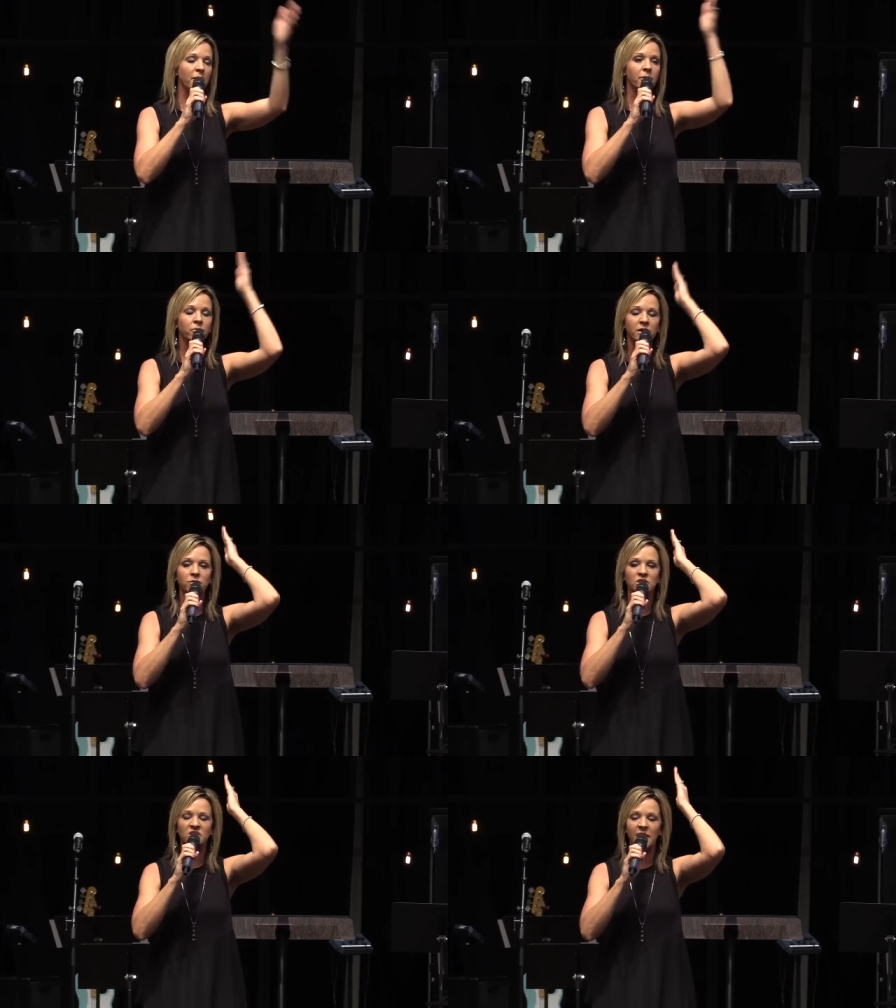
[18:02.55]
But I remember we,
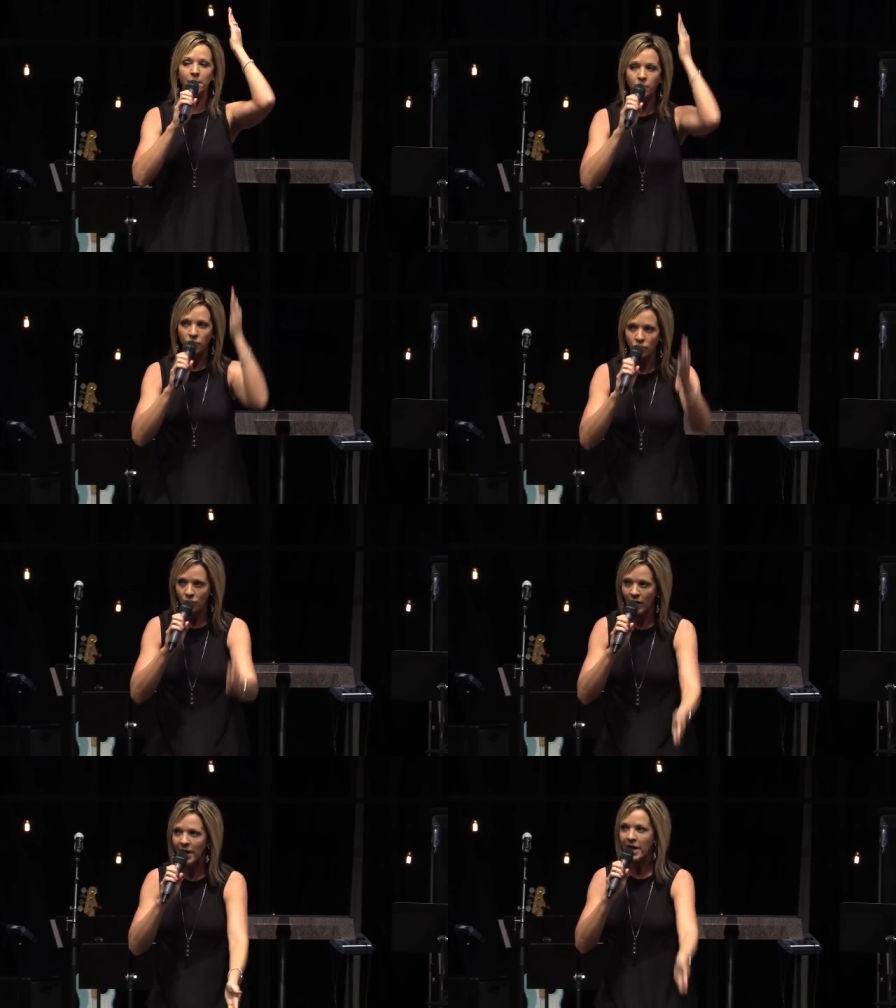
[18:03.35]
we just kept
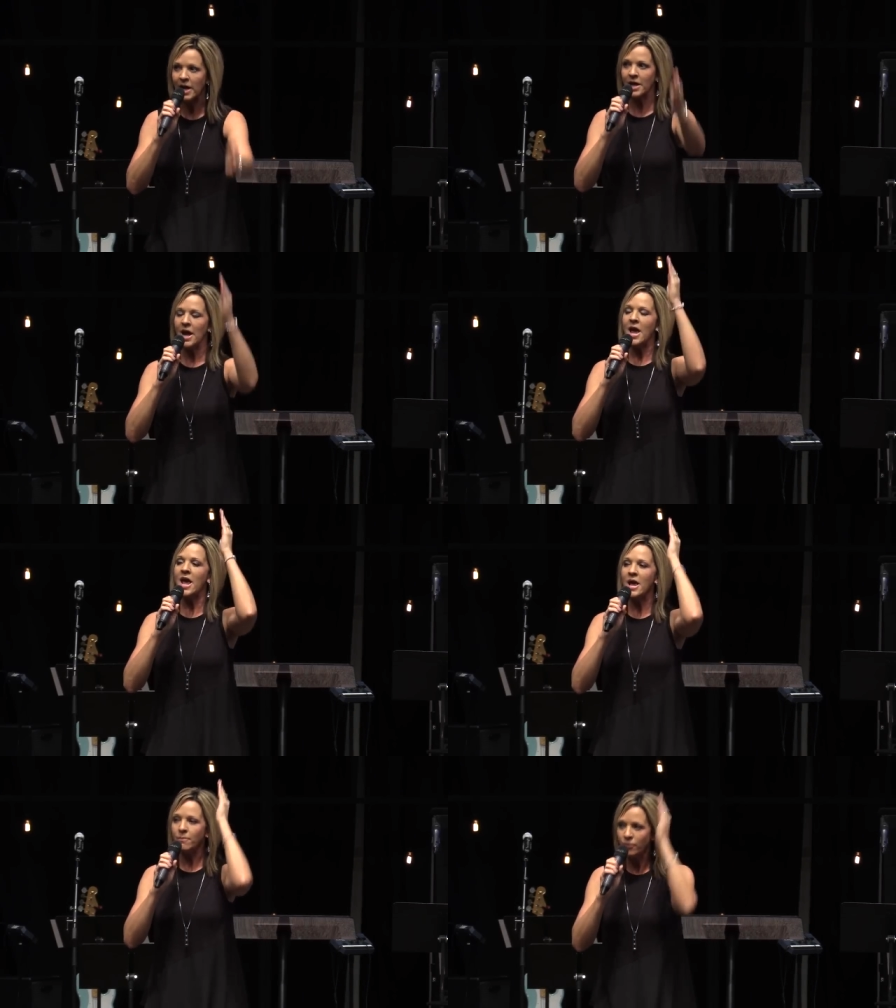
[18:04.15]
praying
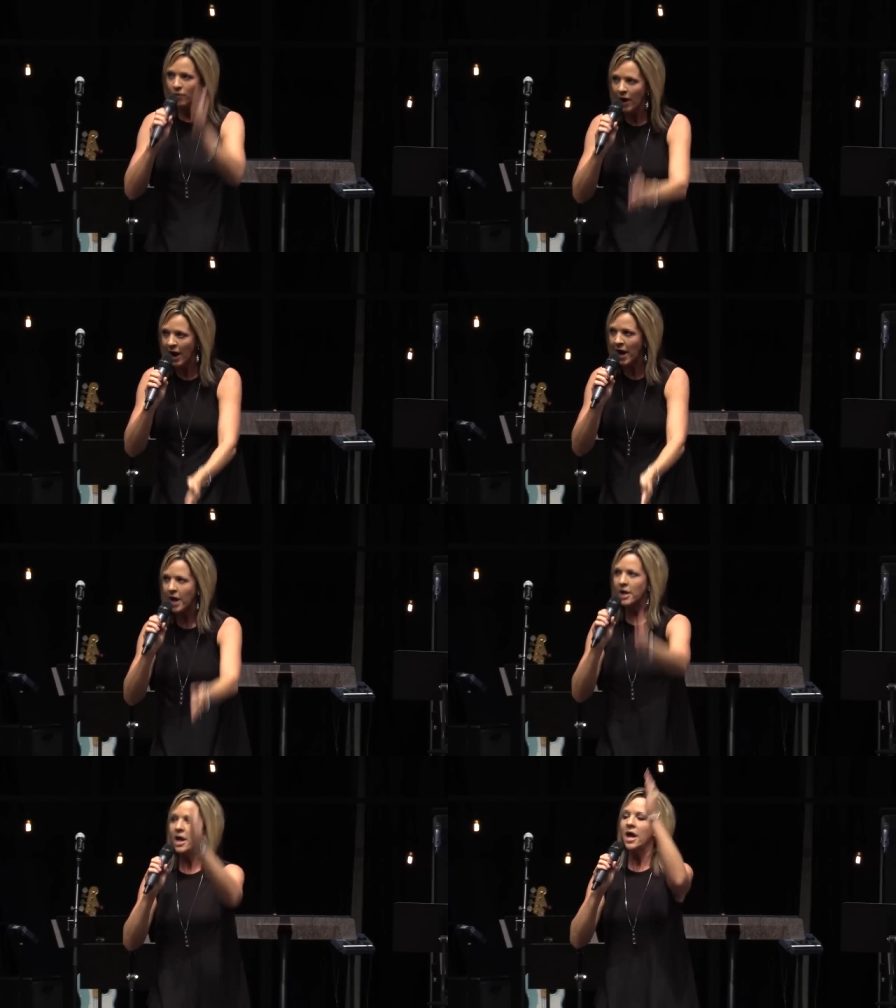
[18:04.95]
and
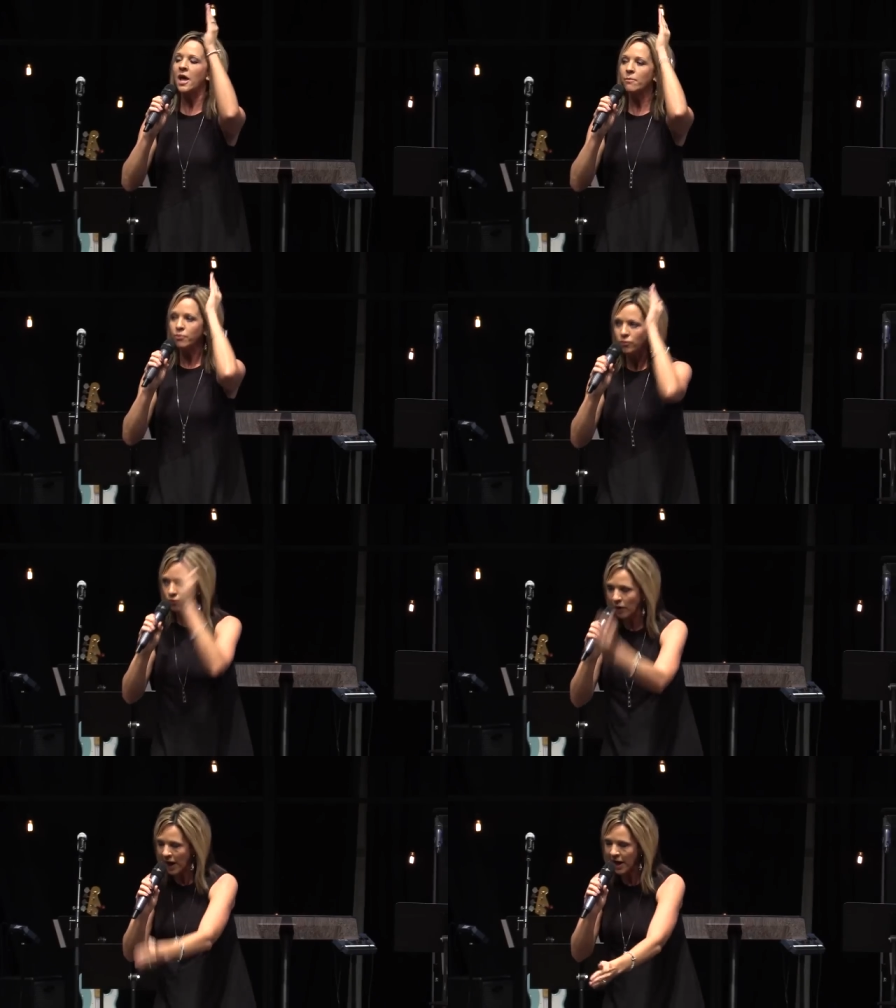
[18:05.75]
praying and
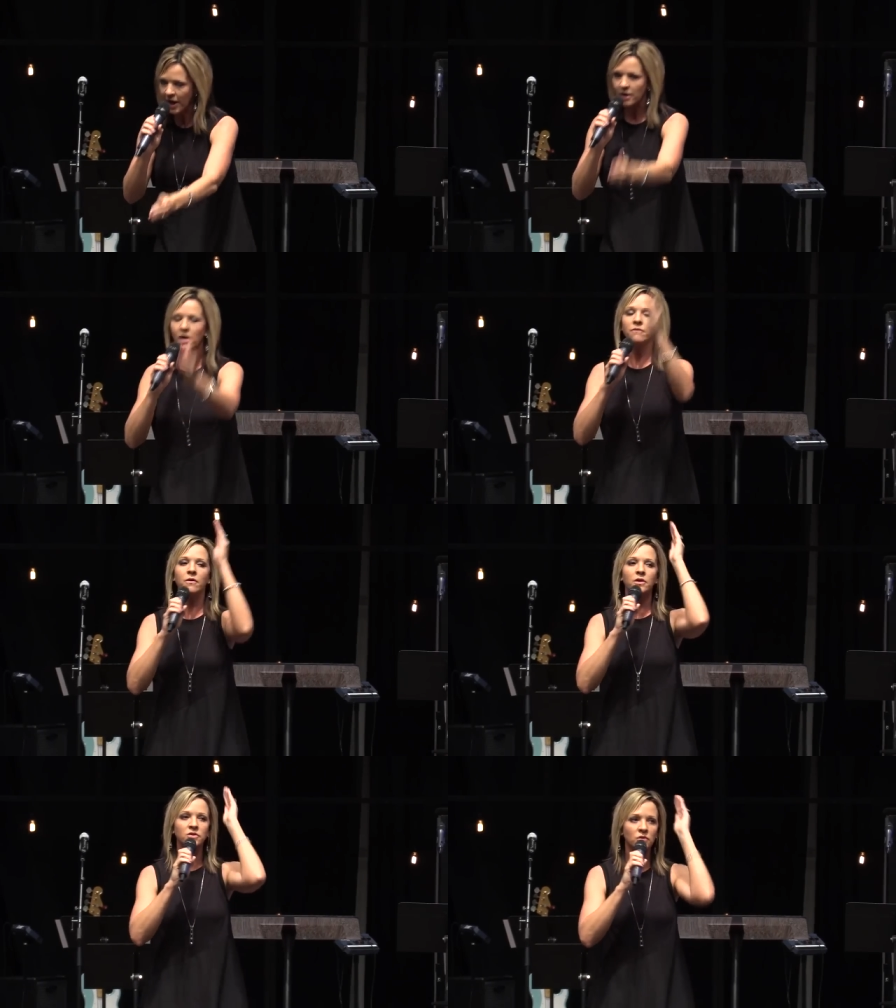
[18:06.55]
praying
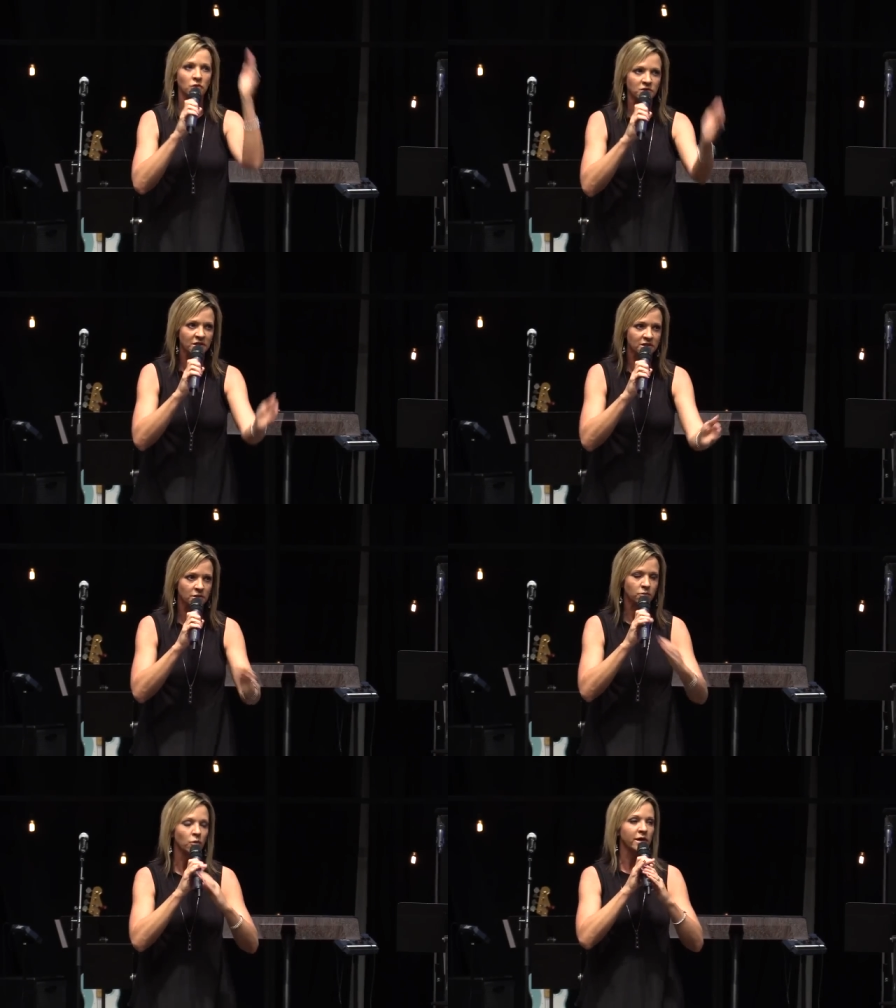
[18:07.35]
for our school
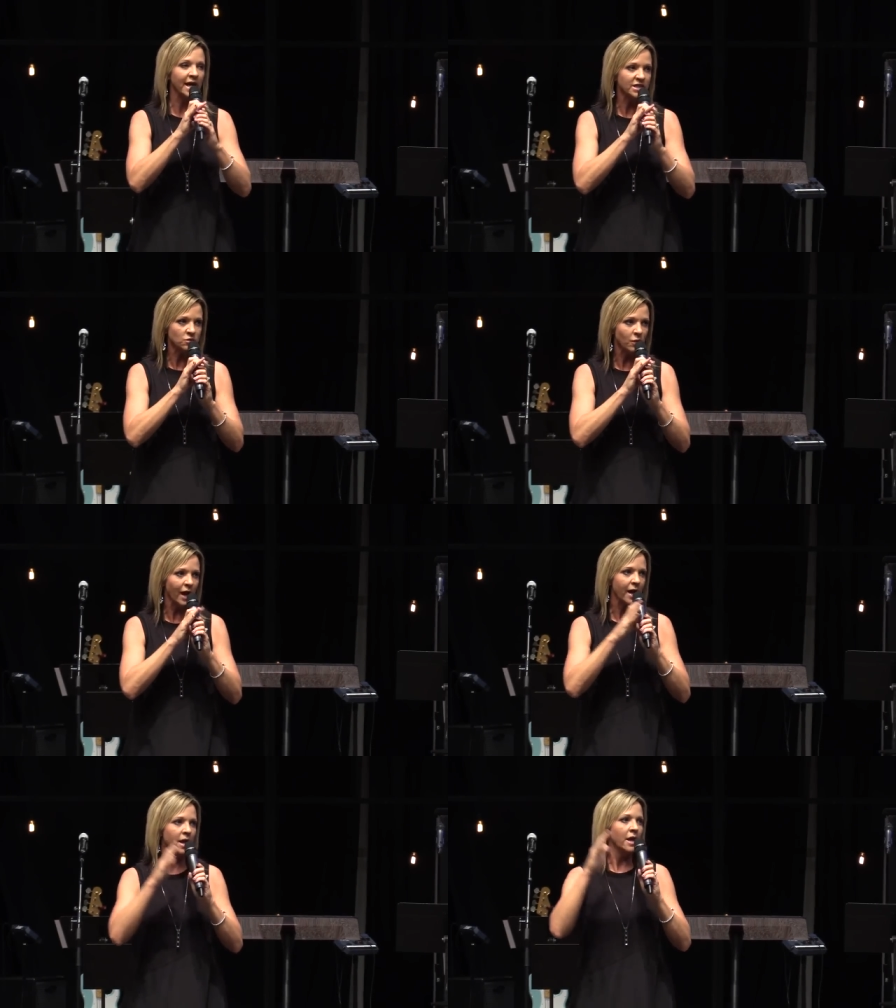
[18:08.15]
system. Well, guess
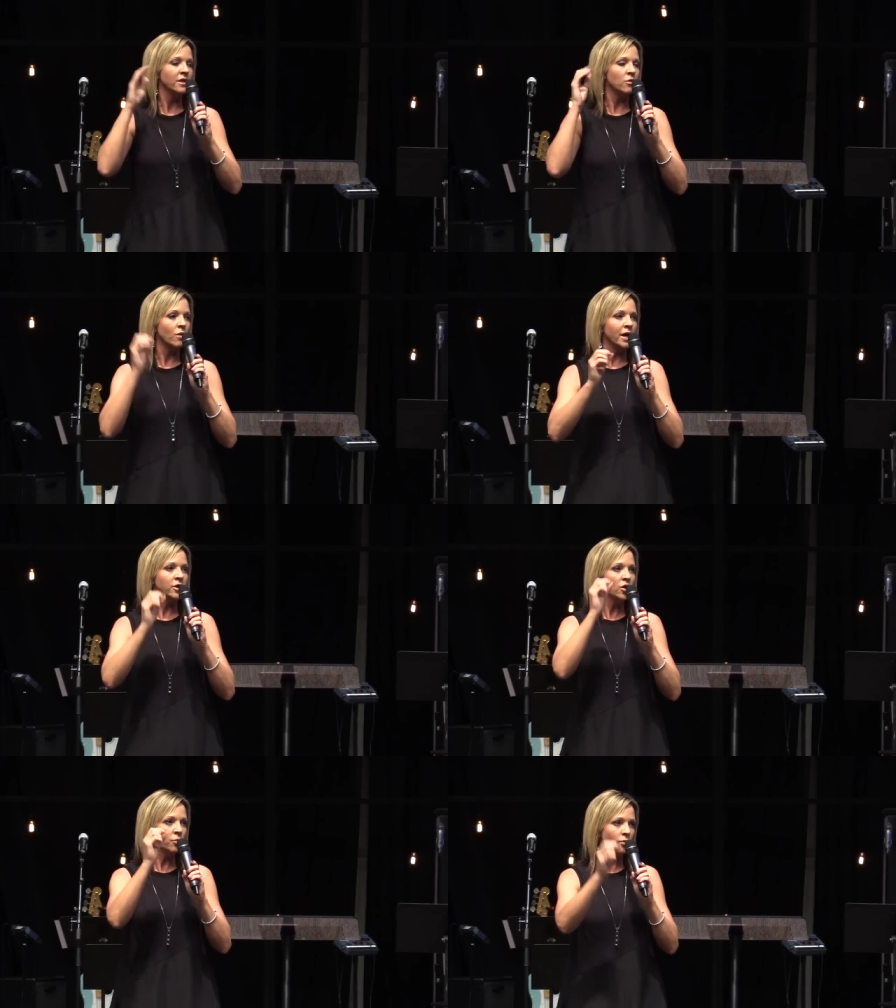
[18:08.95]
what? The one
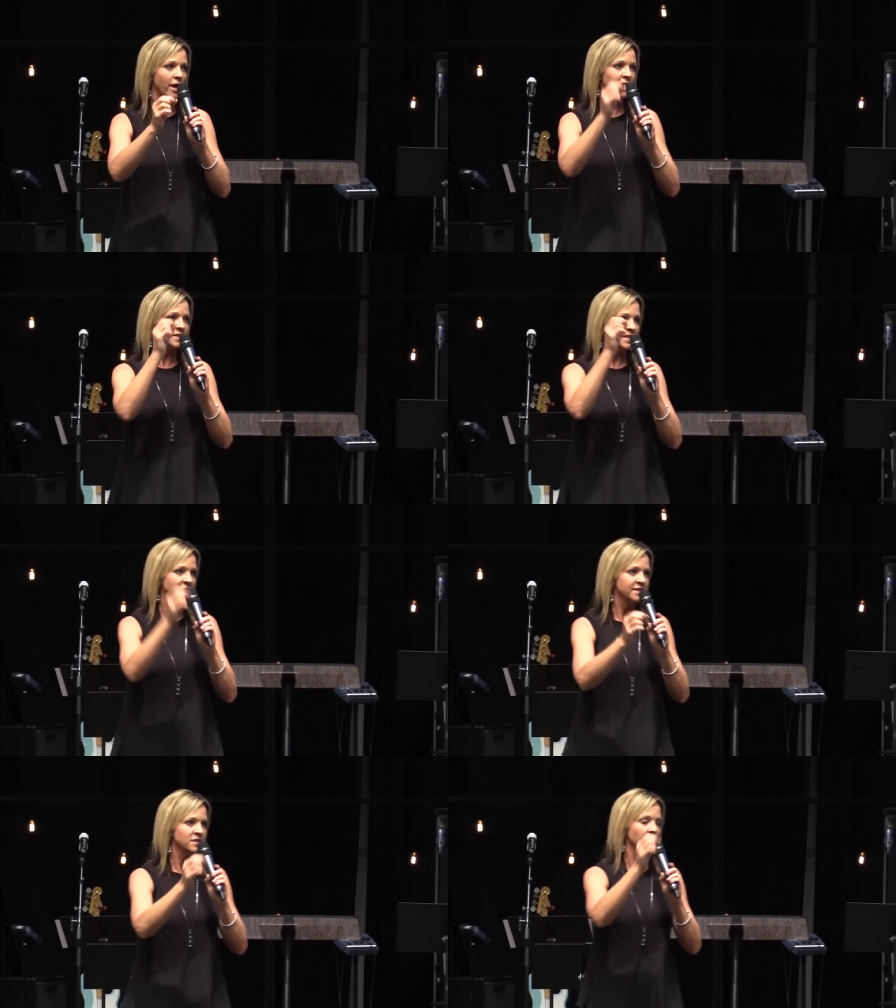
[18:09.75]
who prays gets